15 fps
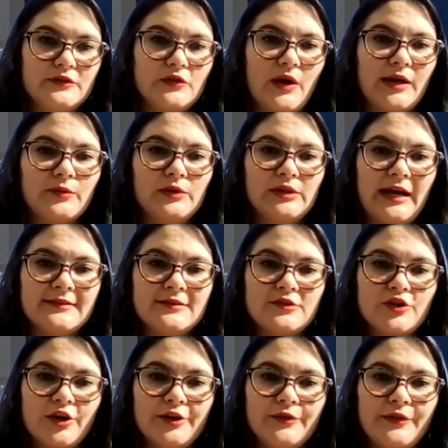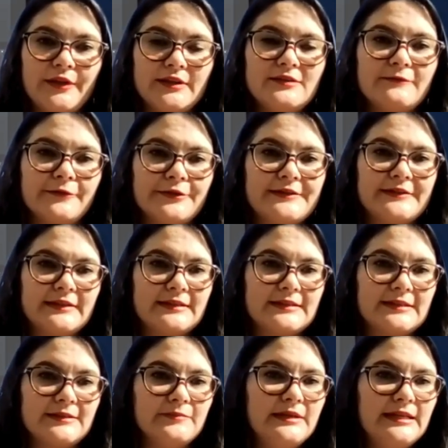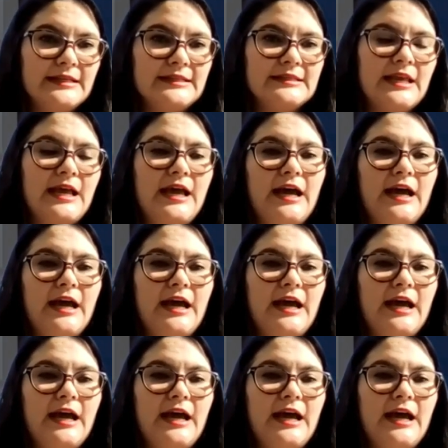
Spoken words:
So I will start this for 60 minutes.